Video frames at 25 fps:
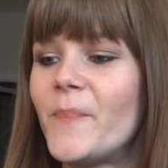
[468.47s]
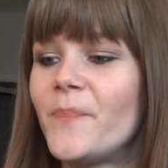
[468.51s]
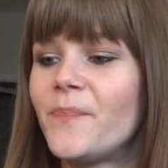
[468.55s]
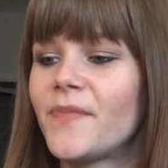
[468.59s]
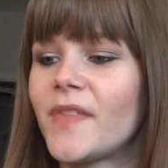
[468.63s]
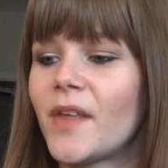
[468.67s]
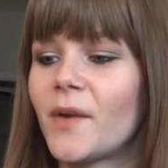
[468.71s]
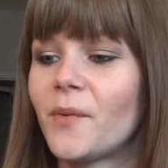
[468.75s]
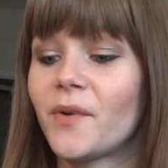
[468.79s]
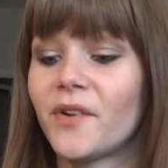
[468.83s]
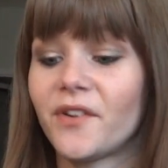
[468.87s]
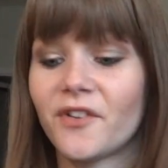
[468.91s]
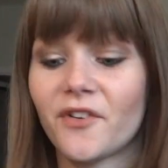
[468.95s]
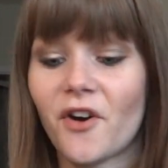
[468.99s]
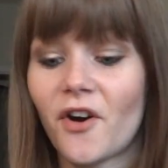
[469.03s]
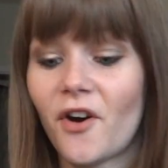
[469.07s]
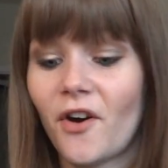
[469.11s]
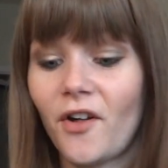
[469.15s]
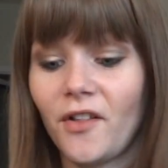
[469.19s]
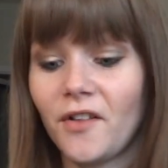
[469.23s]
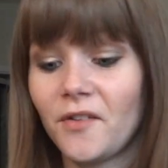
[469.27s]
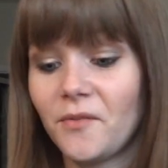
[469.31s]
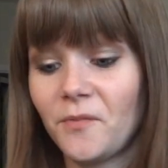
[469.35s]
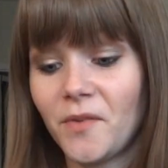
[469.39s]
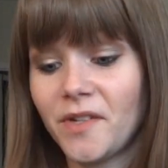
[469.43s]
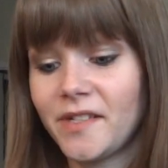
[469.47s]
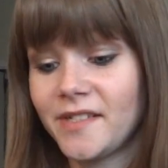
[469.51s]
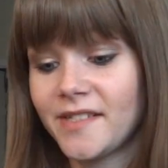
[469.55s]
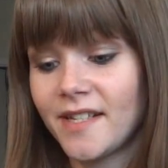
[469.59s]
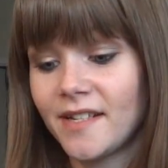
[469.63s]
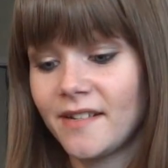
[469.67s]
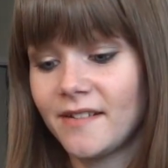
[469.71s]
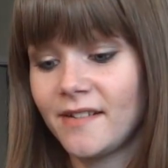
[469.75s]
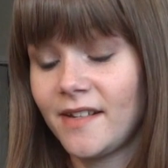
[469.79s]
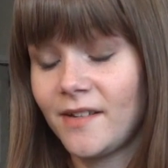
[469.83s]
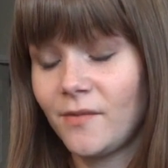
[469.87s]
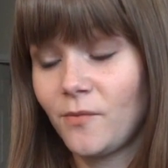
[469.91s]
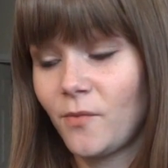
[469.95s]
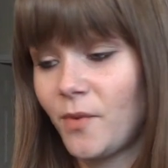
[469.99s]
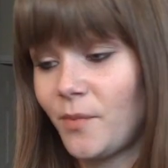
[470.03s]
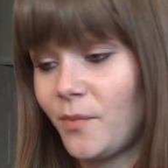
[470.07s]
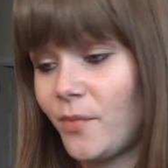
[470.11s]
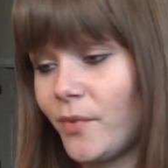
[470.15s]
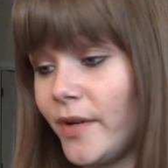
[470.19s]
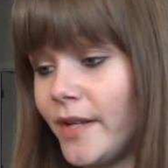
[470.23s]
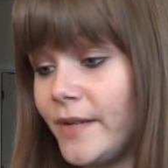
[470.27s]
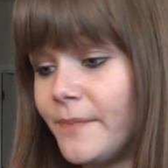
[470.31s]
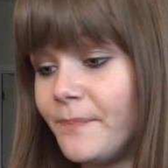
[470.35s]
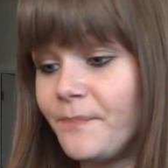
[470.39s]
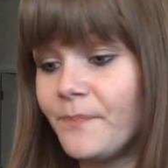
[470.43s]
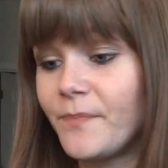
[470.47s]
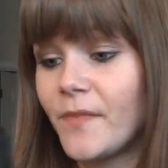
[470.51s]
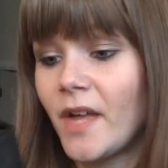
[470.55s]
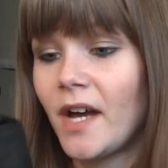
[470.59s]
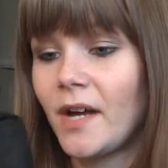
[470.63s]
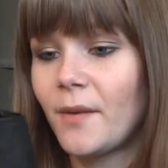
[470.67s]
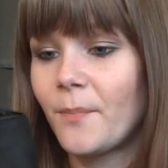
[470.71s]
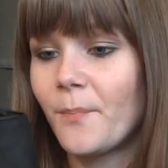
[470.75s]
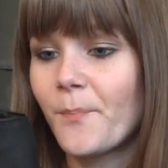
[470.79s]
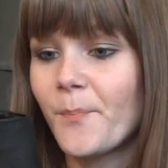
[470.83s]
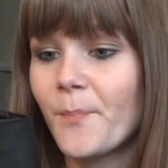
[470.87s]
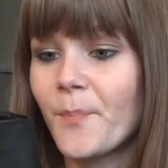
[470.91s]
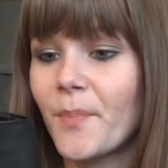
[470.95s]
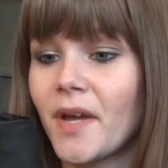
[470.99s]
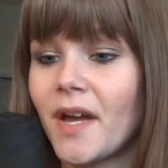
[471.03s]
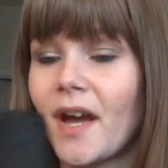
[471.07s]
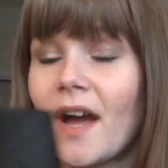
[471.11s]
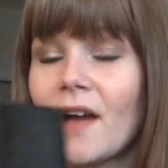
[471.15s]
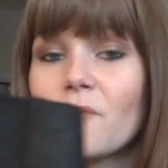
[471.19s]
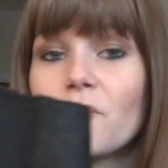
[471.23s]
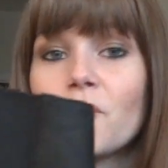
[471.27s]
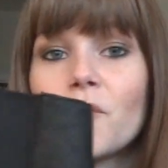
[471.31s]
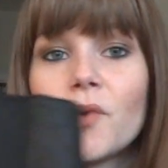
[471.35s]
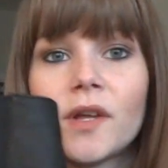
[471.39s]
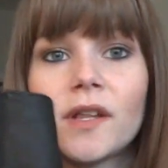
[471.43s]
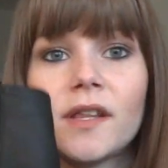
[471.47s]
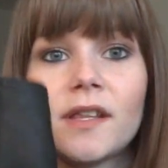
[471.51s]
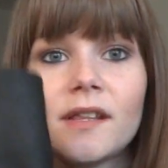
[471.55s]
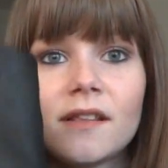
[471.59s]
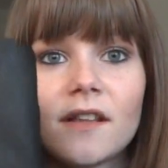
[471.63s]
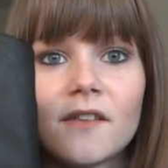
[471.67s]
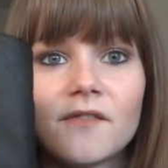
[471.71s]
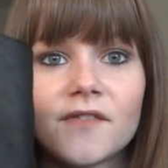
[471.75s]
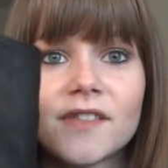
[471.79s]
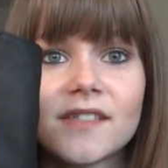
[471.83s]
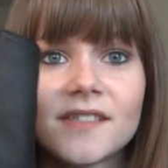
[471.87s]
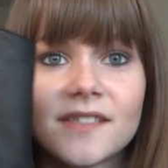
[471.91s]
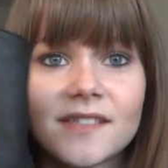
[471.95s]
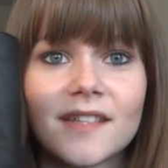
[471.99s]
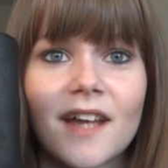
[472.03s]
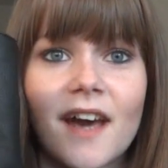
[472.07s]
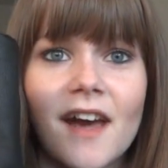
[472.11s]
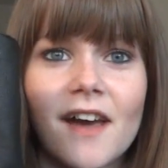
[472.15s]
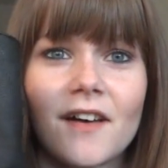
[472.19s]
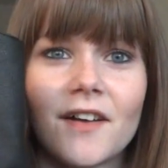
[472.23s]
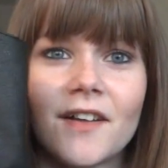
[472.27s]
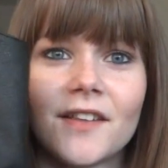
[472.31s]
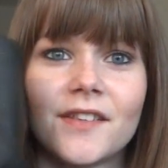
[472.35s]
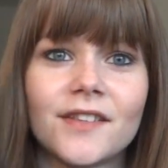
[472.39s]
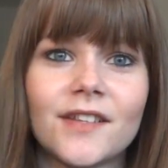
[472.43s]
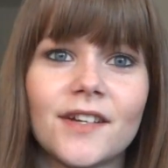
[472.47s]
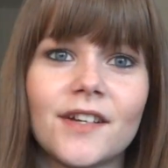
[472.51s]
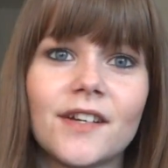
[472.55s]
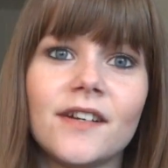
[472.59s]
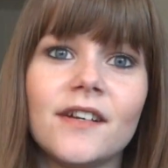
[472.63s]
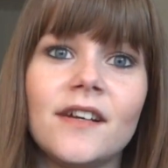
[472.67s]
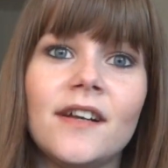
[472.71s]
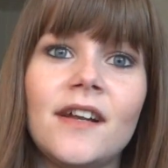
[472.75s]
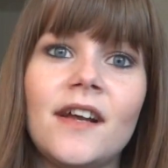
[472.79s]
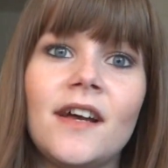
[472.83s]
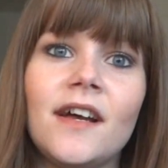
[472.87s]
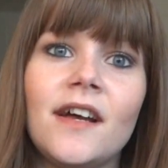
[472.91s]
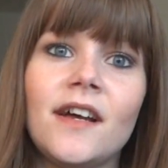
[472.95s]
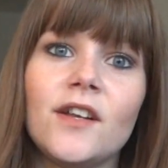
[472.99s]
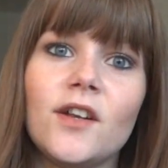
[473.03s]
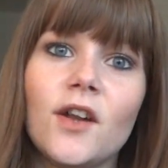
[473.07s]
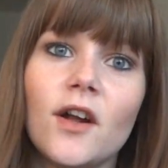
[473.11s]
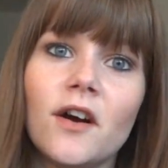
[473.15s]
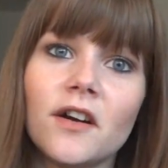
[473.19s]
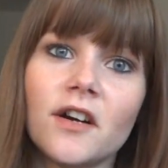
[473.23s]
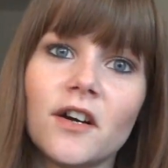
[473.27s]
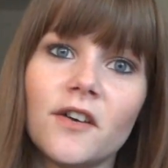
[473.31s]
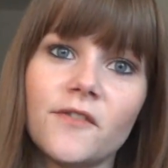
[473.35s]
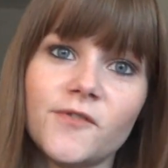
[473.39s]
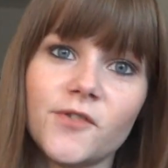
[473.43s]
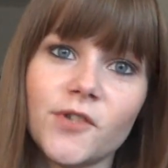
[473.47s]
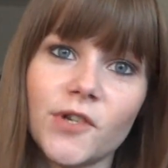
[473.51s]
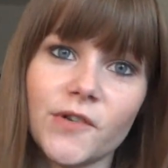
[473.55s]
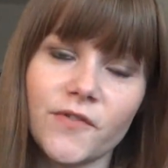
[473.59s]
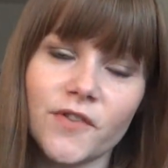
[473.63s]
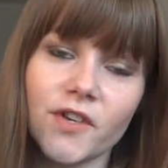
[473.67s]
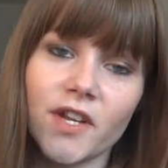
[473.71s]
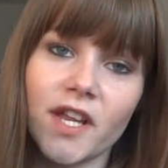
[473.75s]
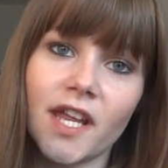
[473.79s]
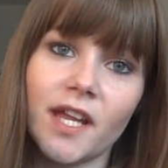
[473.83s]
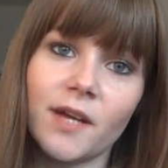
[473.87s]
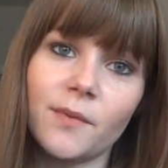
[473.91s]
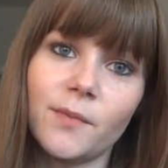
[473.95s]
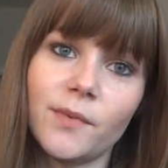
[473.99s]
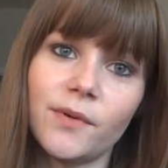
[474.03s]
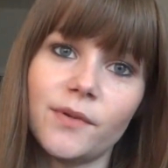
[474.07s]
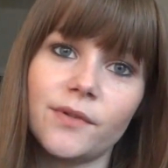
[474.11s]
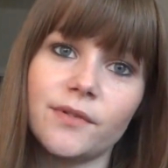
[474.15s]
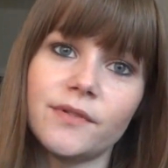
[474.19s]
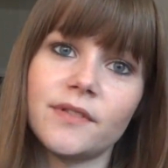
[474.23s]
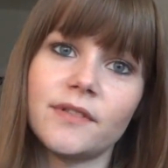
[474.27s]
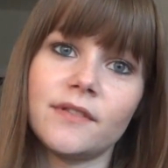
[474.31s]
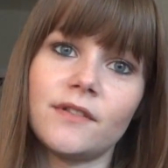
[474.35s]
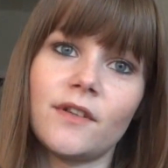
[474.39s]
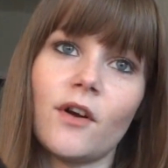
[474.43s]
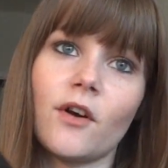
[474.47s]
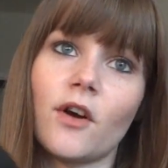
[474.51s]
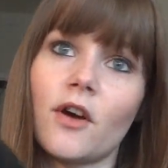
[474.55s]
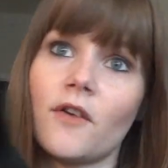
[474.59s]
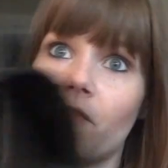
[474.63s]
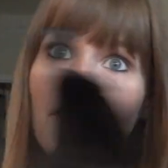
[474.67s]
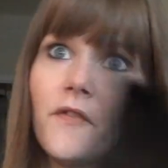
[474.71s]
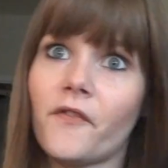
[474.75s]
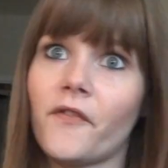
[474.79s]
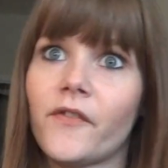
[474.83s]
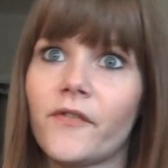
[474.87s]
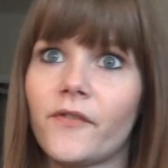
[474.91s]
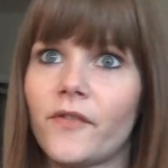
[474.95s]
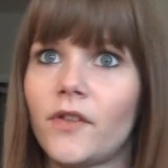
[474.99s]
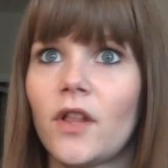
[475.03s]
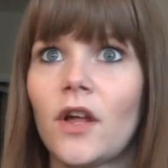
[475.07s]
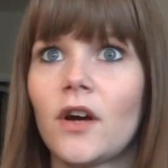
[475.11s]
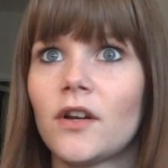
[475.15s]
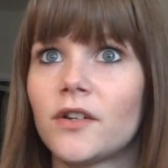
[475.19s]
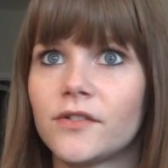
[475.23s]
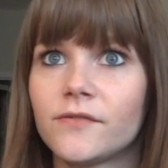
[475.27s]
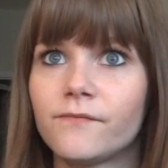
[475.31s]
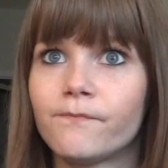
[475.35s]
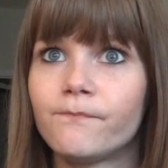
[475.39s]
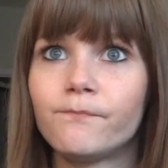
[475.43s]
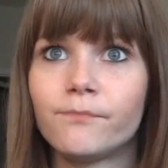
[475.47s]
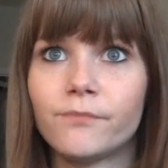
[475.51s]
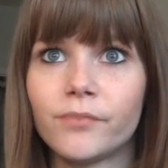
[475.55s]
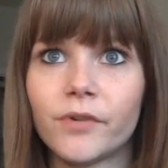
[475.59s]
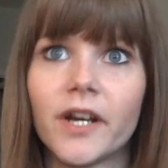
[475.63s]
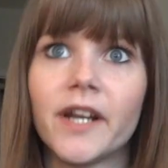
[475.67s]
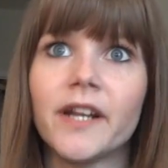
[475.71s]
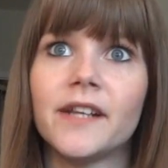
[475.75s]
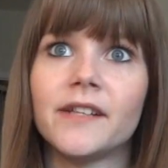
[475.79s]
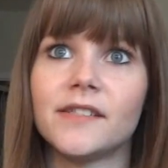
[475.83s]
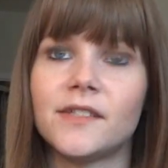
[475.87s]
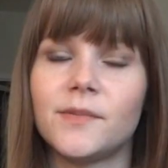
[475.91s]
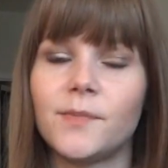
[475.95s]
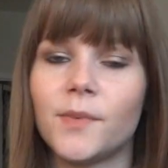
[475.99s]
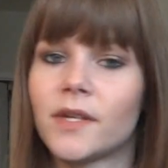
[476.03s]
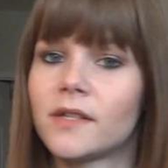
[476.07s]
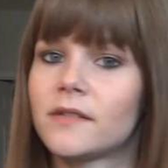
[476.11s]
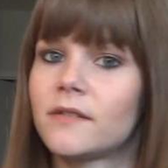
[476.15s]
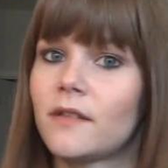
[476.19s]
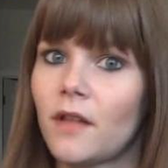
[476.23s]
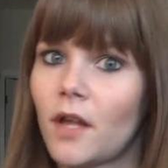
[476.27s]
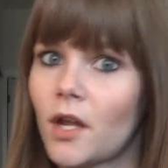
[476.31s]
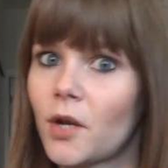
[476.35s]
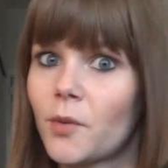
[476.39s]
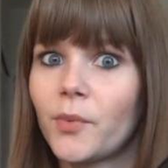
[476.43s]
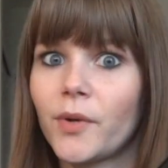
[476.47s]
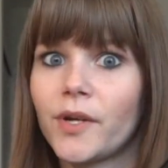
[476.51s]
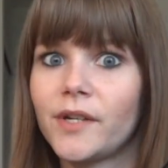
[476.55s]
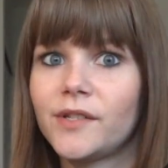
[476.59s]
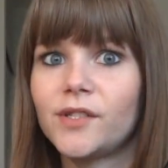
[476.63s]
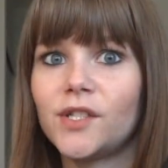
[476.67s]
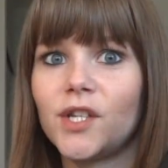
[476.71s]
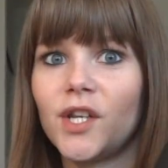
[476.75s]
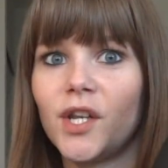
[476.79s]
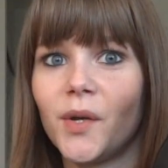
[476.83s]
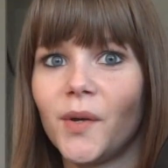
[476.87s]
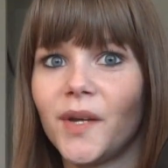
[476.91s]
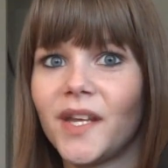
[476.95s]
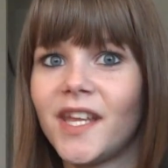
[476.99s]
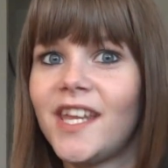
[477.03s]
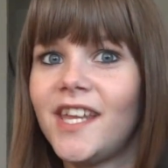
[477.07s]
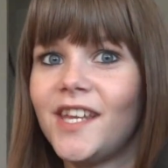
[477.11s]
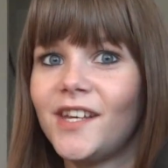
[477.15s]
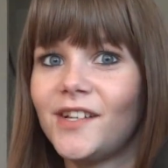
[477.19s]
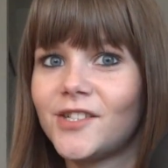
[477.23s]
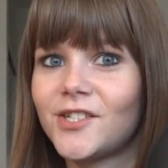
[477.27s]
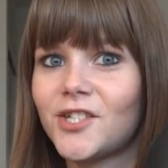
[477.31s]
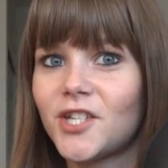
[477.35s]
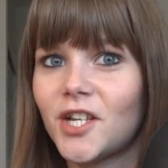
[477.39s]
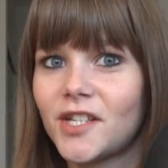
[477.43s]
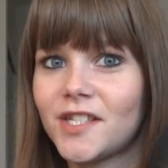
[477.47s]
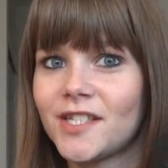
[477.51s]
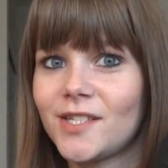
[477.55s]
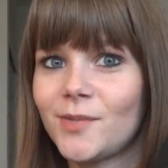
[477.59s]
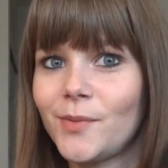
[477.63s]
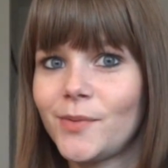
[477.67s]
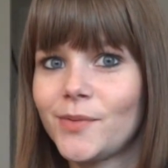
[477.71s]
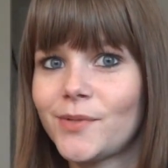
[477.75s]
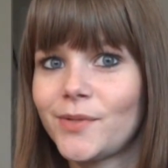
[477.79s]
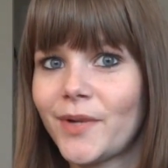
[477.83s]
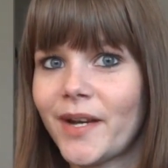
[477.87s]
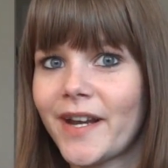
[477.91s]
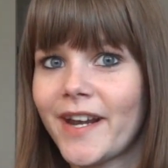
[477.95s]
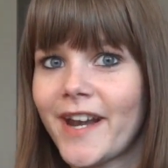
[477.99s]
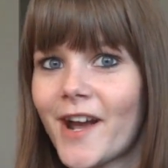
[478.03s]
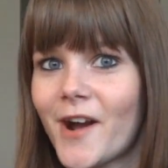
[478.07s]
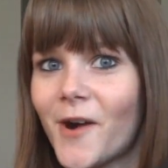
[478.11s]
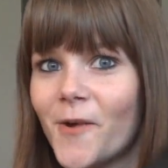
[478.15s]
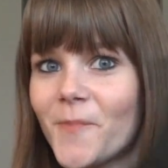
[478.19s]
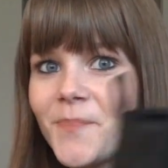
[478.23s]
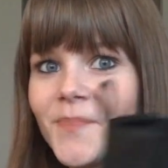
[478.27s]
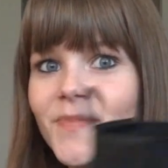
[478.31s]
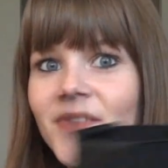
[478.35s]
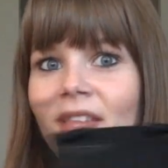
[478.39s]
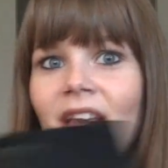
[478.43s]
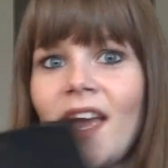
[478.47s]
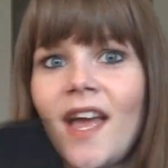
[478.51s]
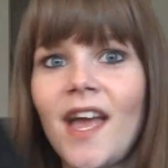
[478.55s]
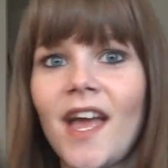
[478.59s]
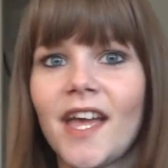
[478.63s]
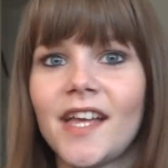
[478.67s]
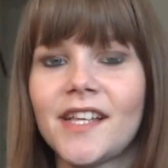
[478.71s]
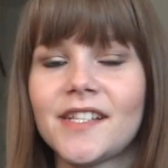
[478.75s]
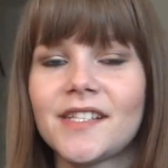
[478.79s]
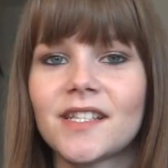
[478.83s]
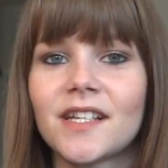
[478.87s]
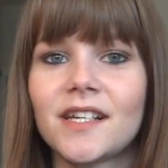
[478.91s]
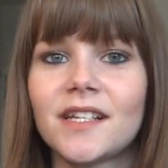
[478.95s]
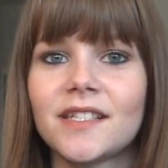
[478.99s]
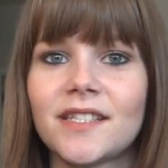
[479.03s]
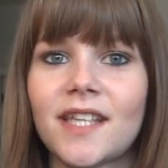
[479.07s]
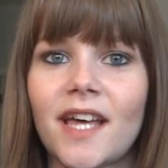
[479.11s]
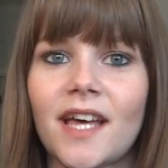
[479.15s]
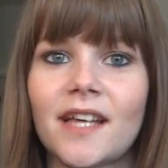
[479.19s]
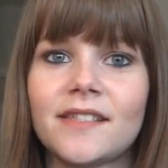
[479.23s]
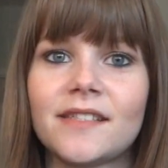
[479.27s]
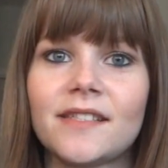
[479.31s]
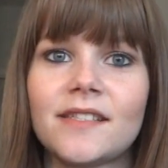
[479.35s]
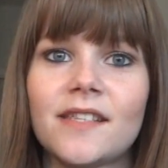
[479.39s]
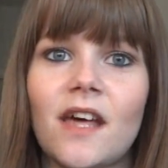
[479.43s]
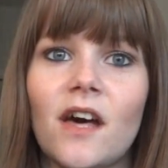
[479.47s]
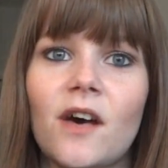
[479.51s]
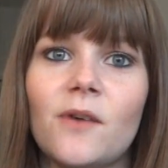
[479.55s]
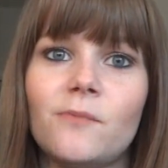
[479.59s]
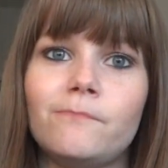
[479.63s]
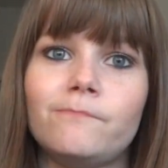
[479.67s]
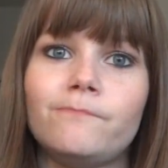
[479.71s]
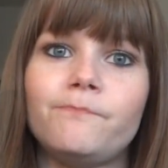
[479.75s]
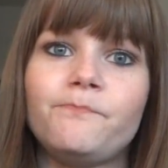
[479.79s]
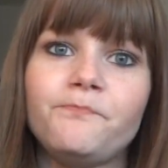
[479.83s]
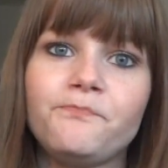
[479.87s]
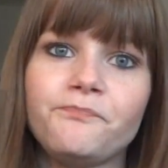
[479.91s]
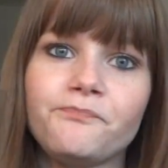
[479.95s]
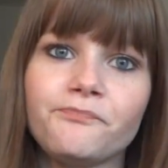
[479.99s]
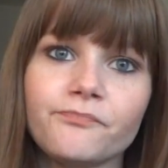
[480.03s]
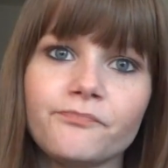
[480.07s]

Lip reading: they were in a haul at one point. But I really love the style in there. Knockoff Jeffrey Campbell's, knockoff of a lot of brands, because a lot of brands are doing heeled Chelsea boots right now. ASOS has some.